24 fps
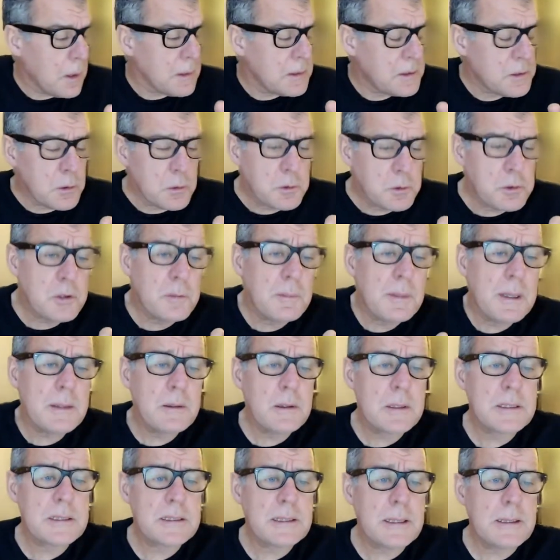also my
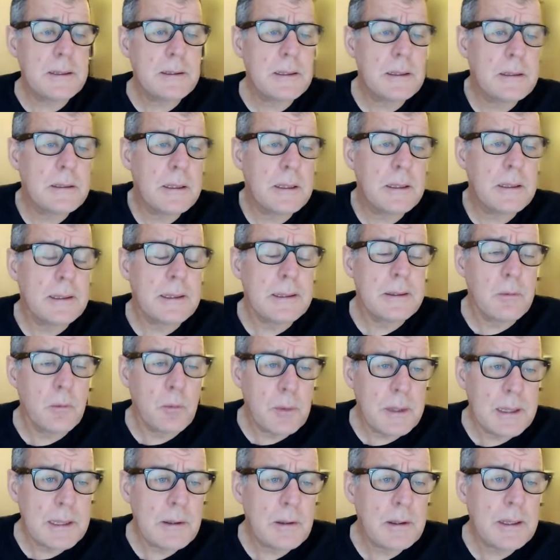understanding that in
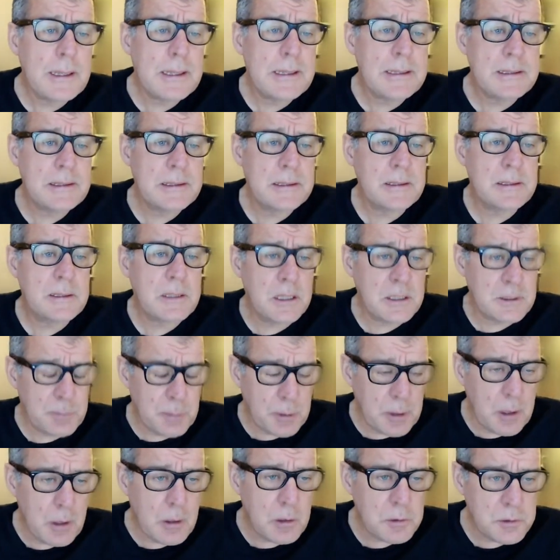rare cases,
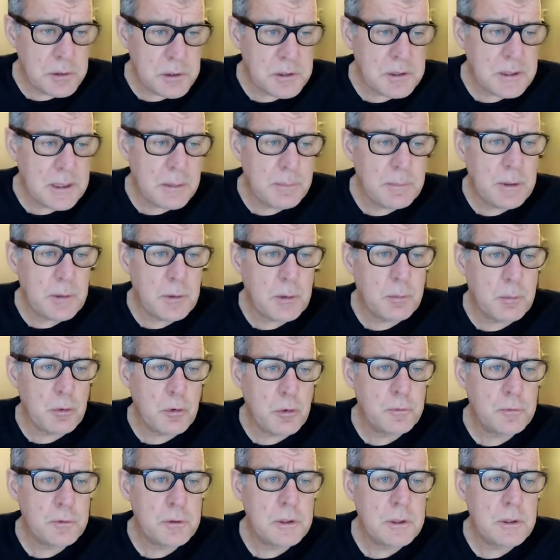aspergillosis can be
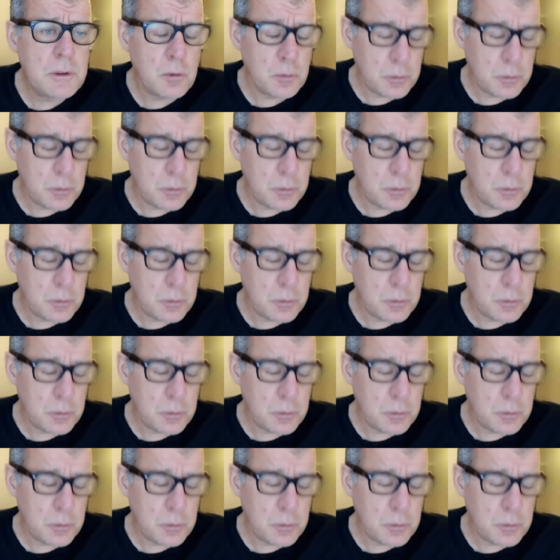removed, or